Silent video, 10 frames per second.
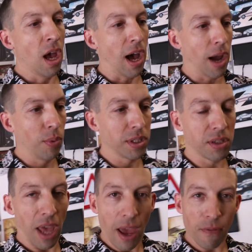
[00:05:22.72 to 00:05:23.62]
I went
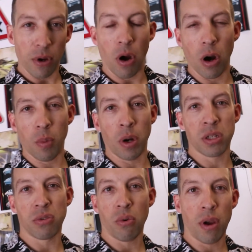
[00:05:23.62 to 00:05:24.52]
to every hardware
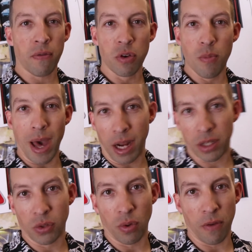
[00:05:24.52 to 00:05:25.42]
store, every
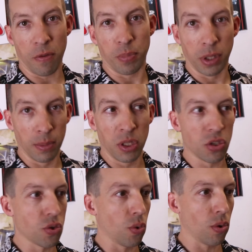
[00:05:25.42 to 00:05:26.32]
pneumatic store, every plumbing
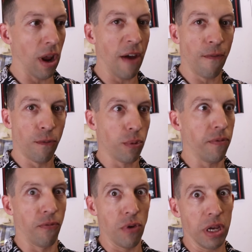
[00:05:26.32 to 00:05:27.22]
store, every
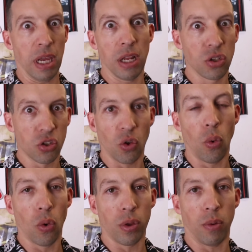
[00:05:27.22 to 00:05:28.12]
freaking
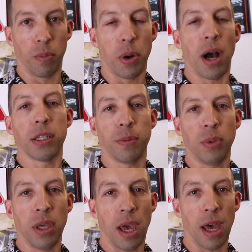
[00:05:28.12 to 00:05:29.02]
store that would
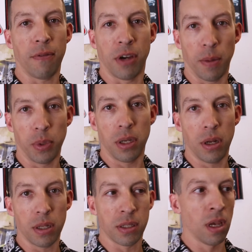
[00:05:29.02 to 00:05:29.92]
possibly have coupling
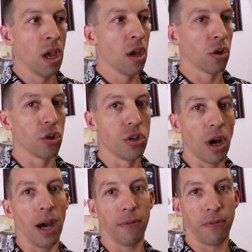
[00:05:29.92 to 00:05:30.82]
nuts. Could
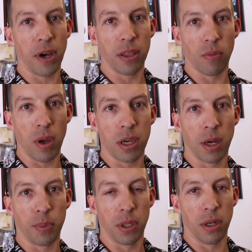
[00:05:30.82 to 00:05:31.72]
not find the right
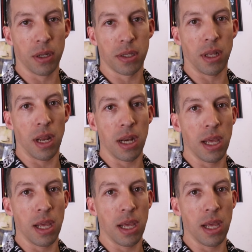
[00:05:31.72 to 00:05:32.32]
coupling nuts that I